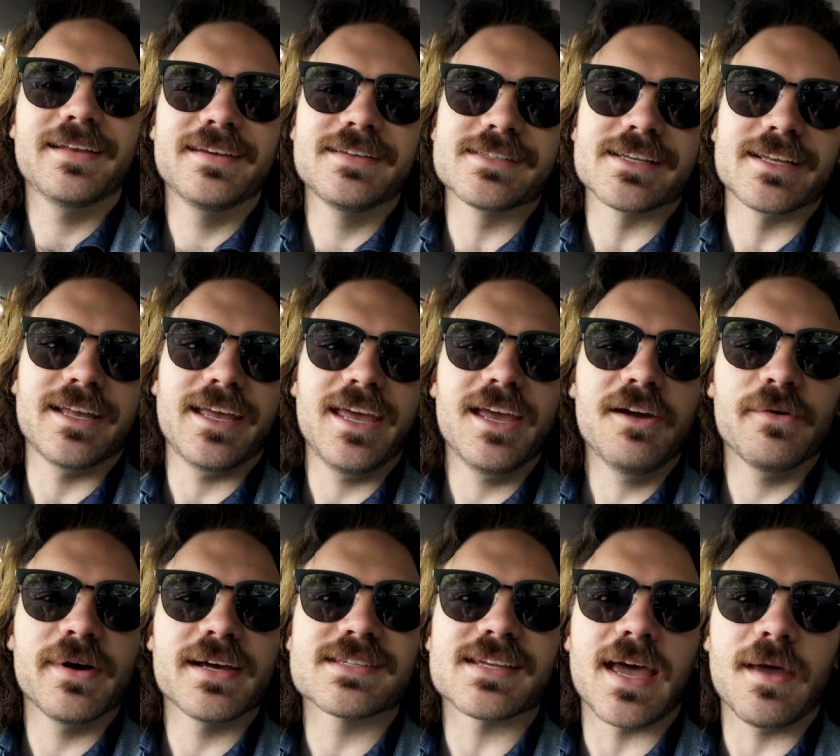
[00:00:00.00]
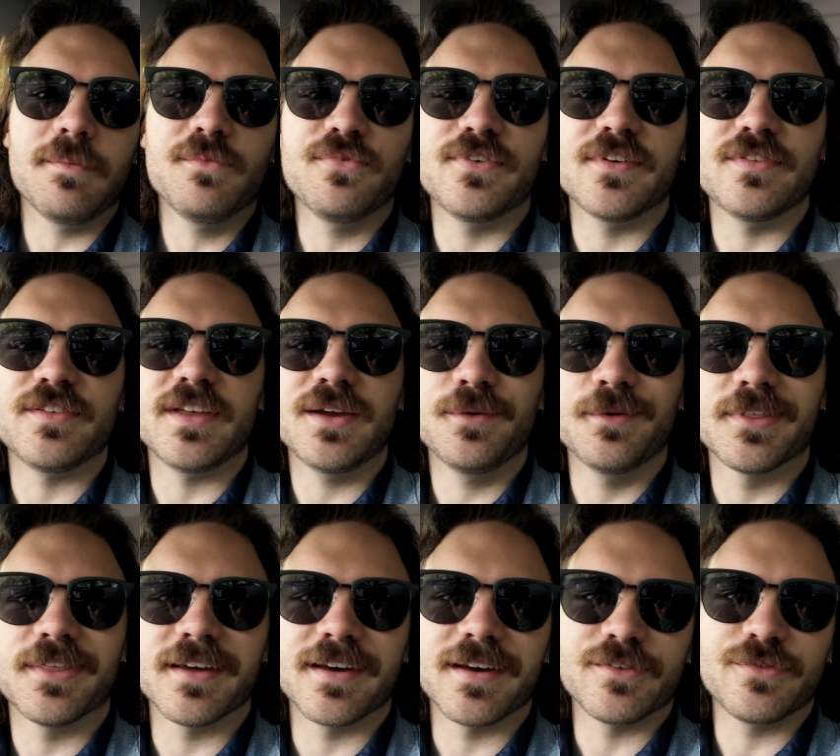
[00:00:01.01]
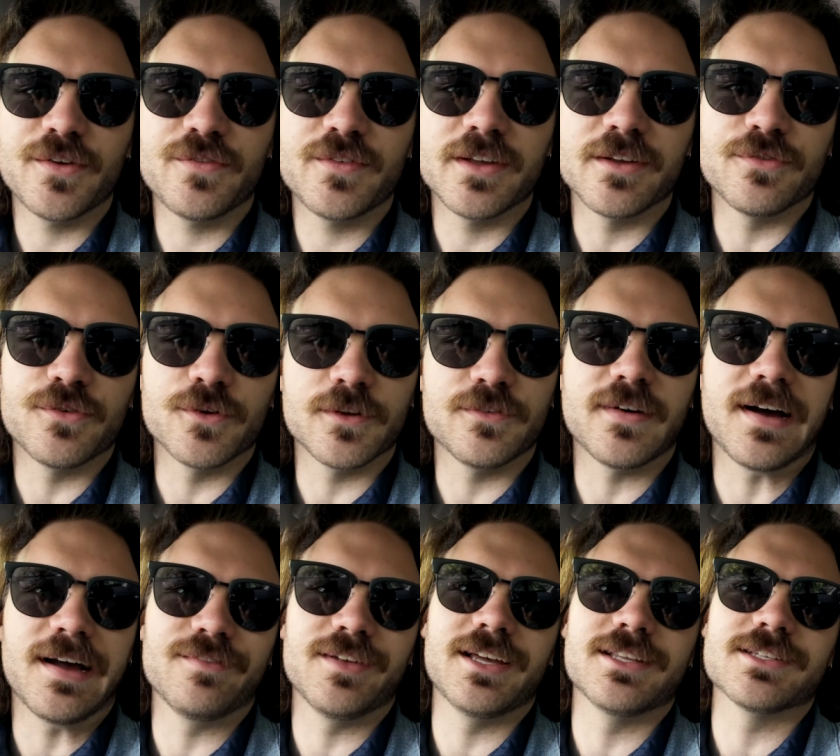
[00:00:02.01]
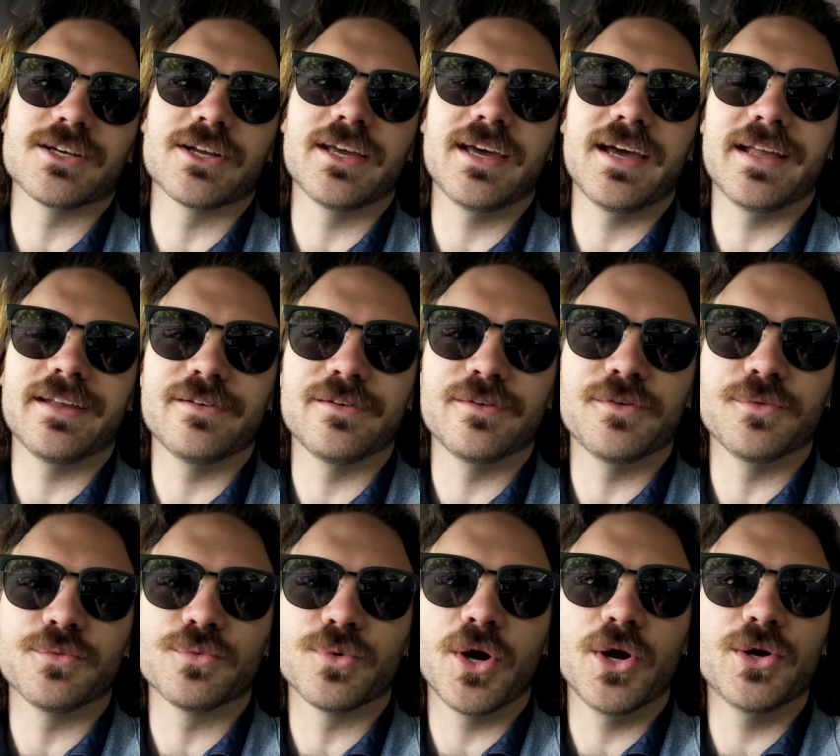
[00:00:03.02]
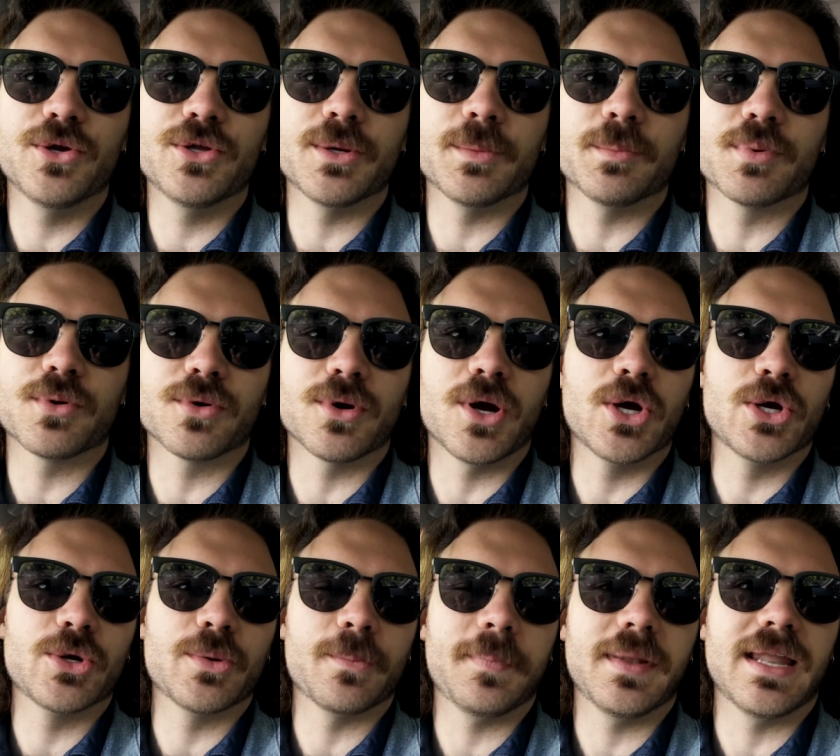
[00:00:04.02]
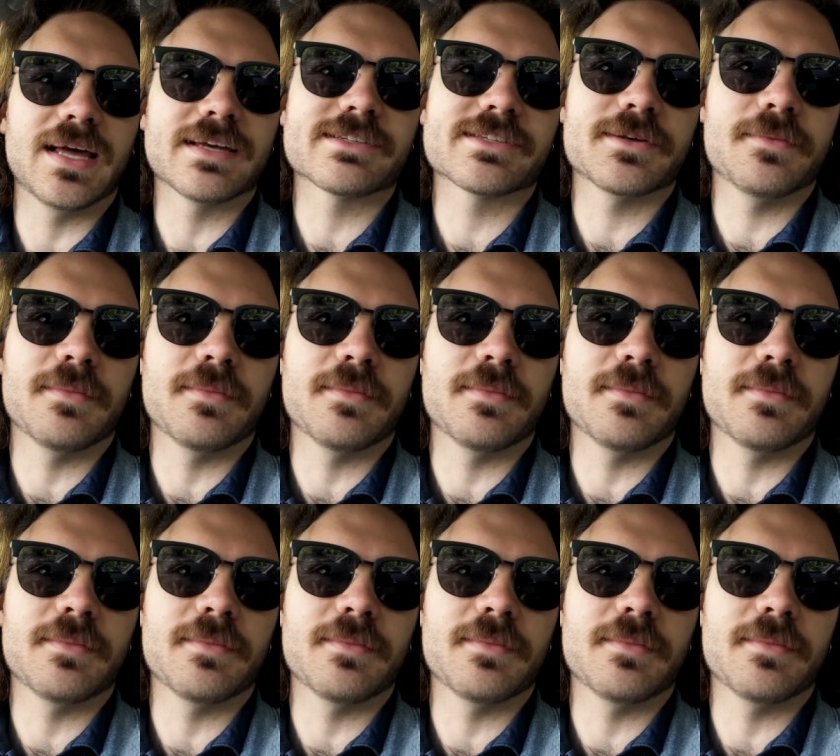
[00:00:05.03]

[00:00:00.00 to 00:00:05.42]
It is an EOS M50 with a 15-45 lens on it and a Rode Pro Plus